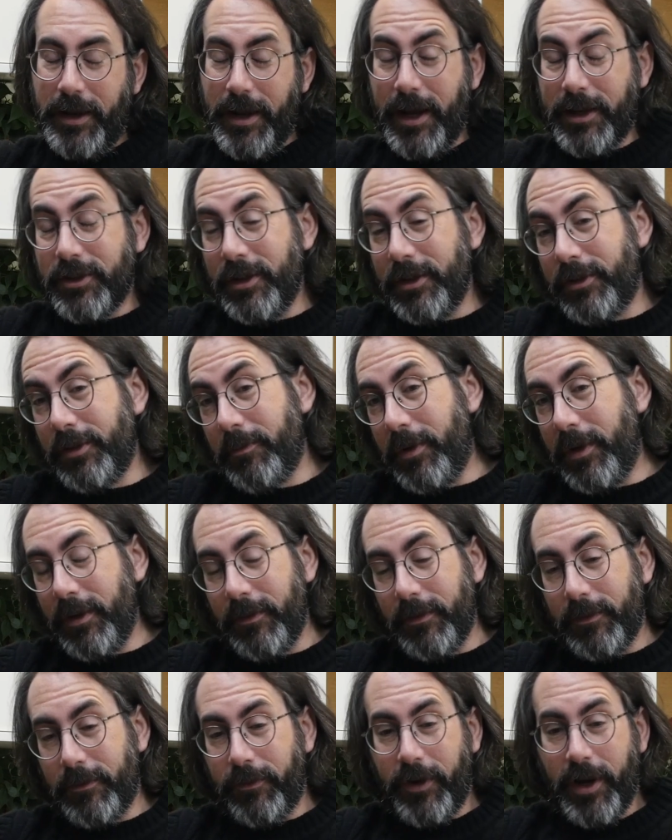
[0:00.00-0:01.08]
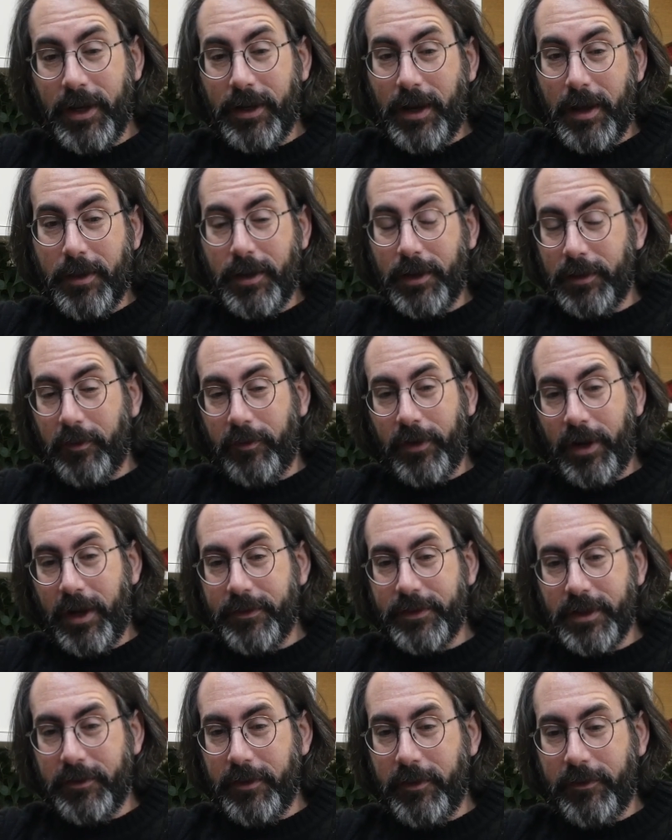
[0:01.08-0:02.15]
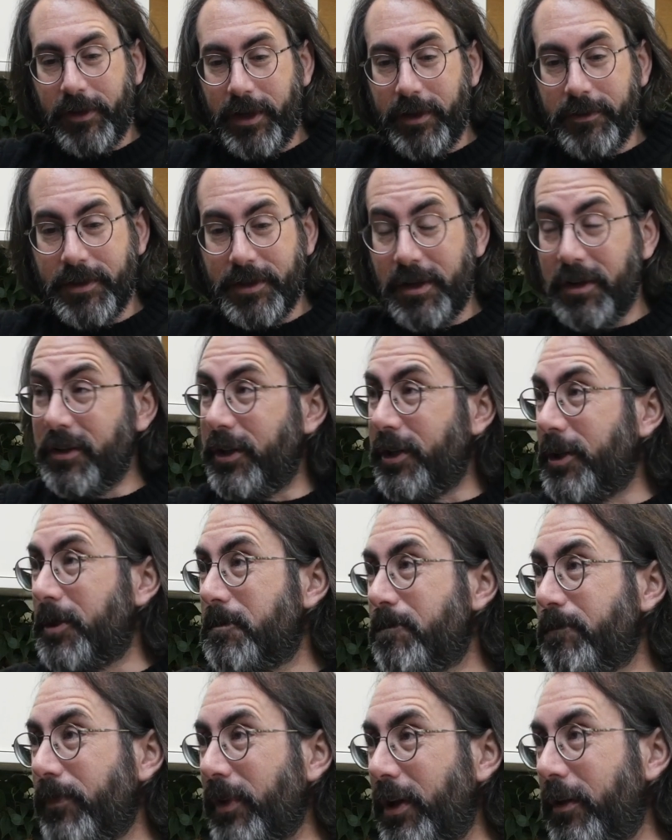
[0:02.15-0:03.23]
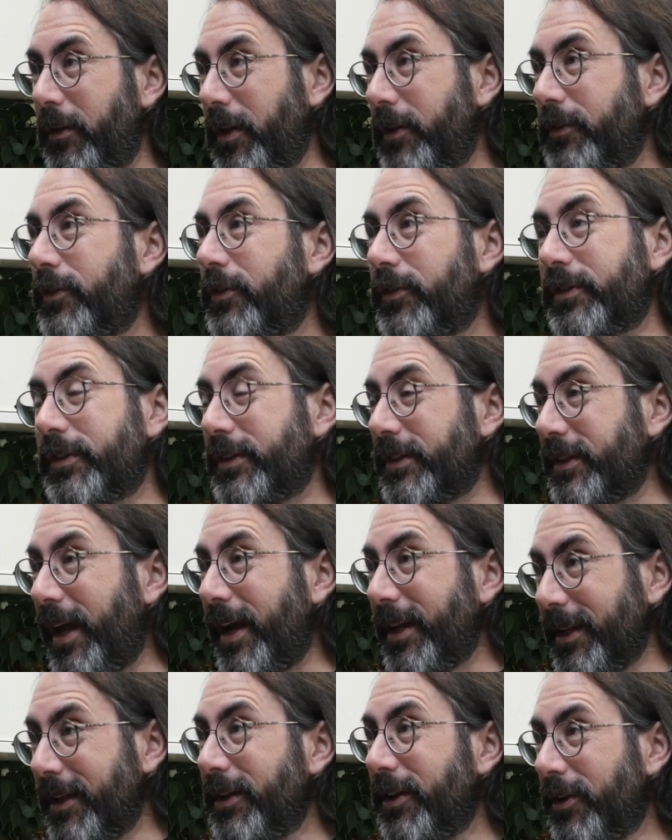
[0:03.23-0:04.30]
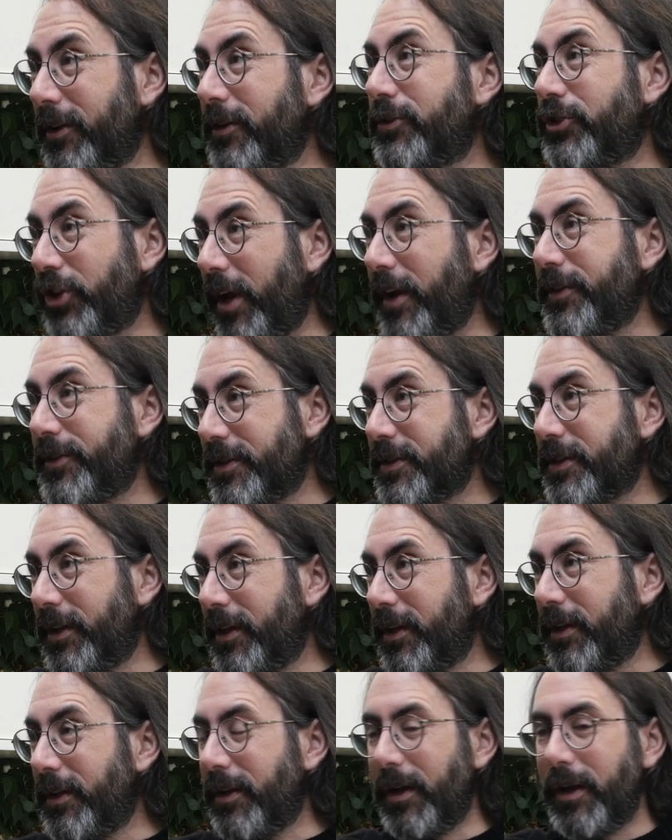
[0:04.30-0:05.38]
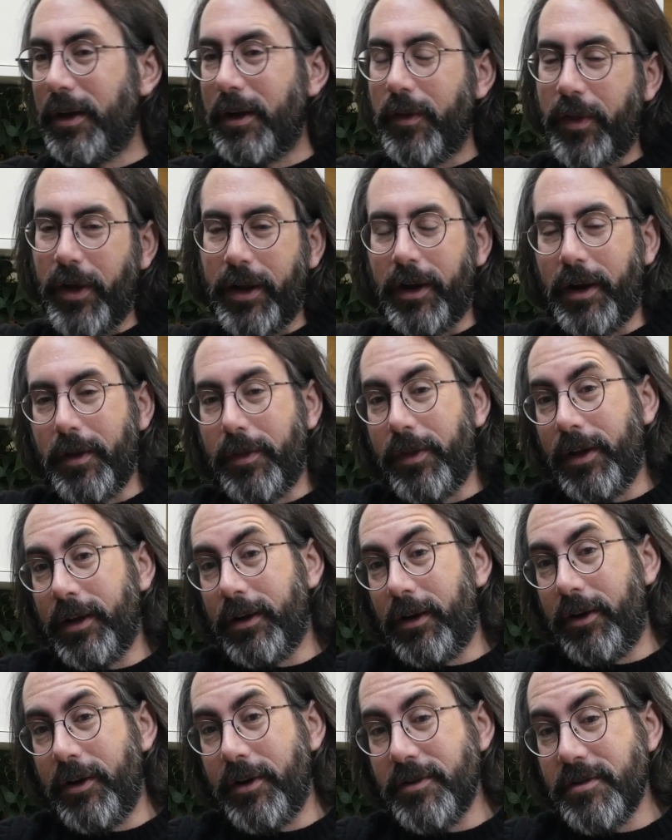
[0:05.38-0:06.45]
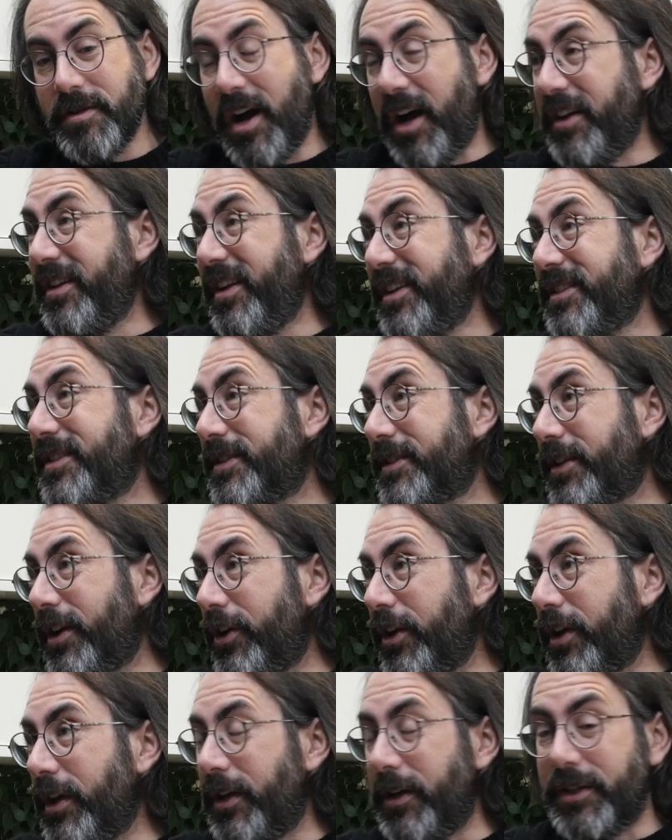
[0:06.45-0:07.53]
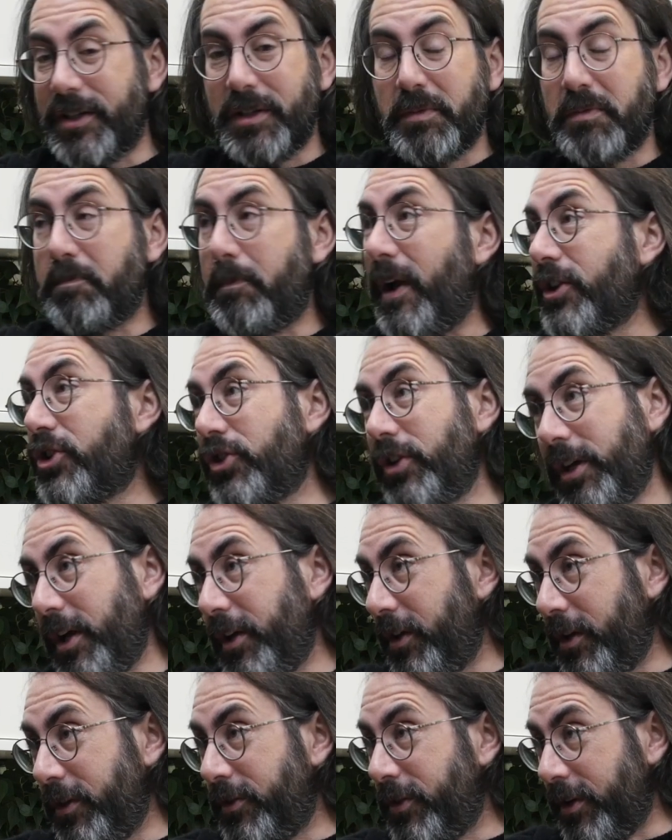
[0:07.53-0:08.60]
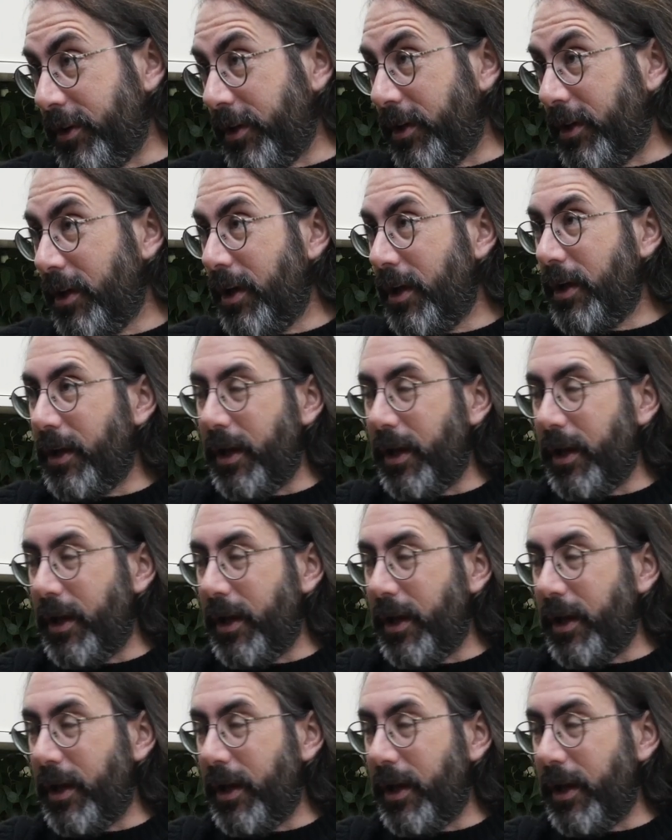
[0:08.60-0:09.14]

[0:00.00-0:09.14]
And actually, to be frank, I think the 575 is uglier. There's slightly little changes in it that I think are not necessary, and especially on the interior.